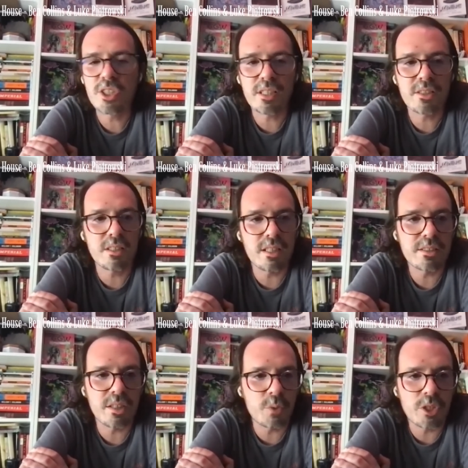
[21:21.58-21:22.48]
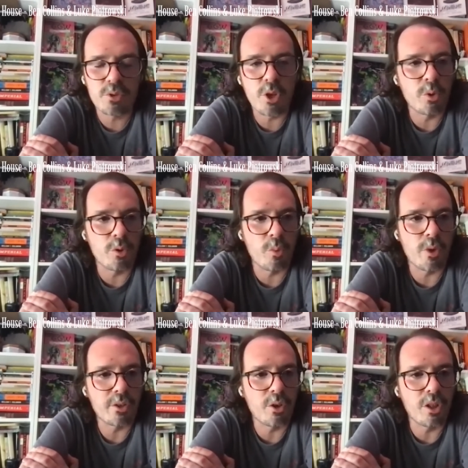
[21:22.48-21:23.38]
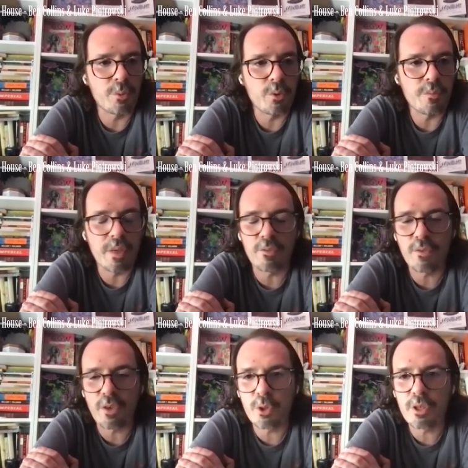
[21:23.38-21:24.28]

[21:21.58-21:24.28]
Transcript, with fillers: if you got any line of dialogue, it might be,